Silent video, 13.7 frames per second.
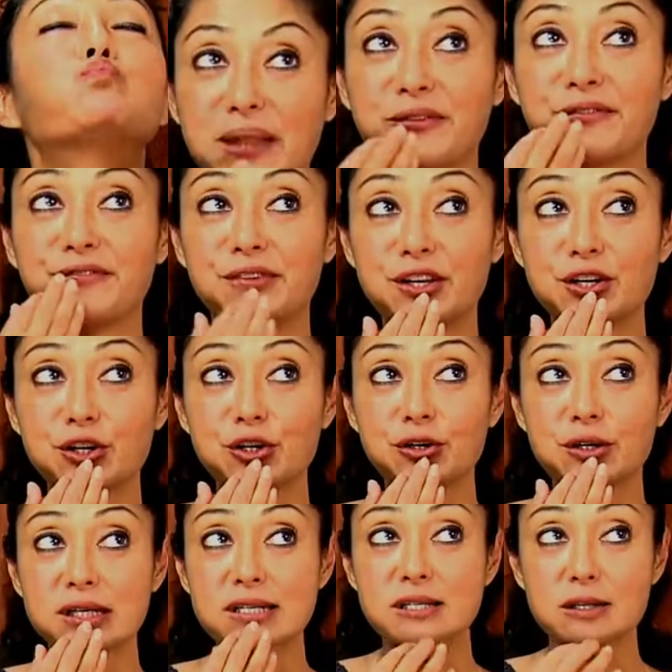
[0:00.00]
The
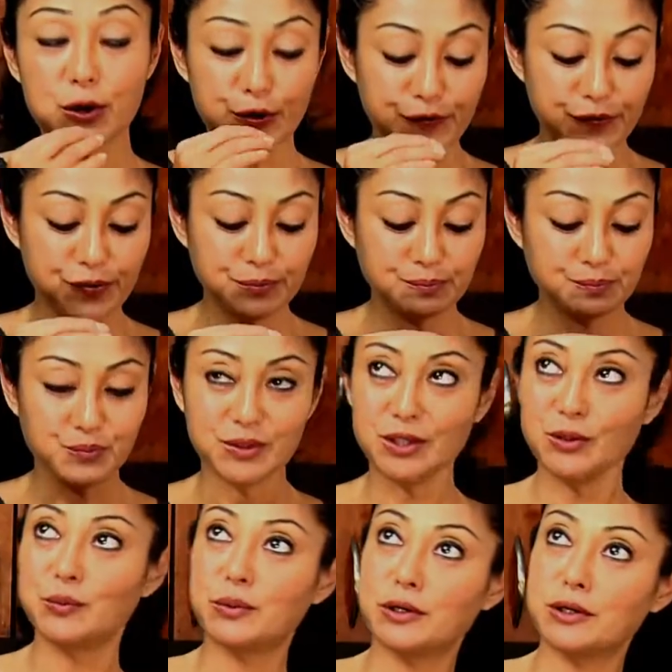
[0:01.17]
vinegarness of, is that
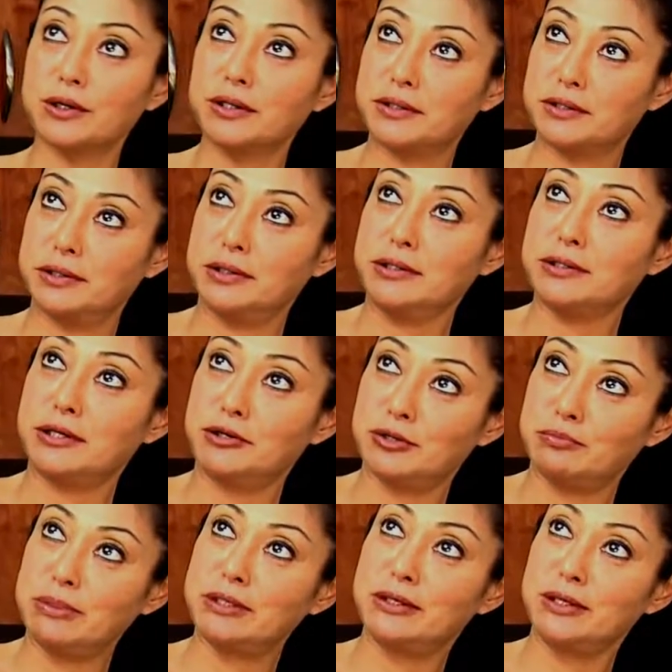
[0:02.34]
a word? Yes, it is. I just
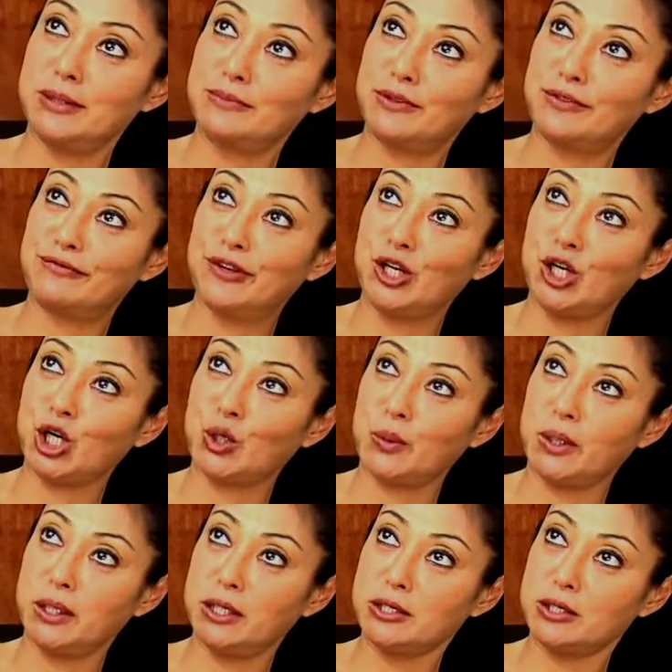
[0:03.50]
made it up. The
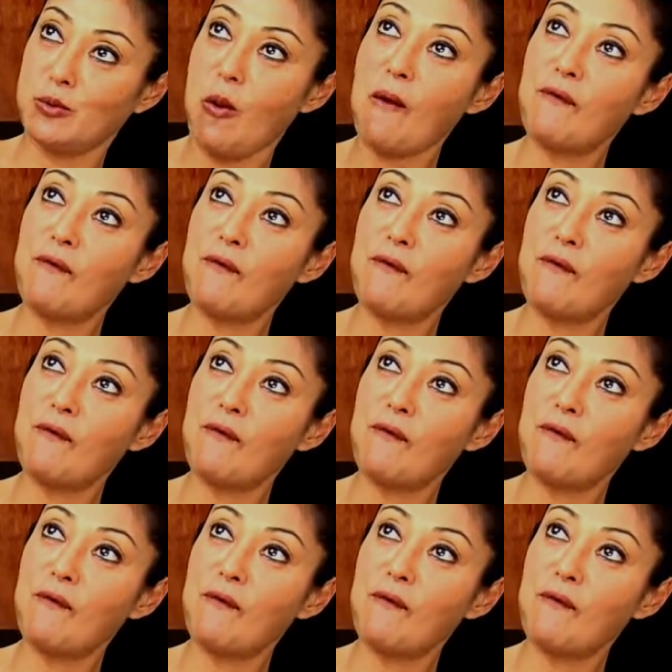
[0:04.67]
vinegariness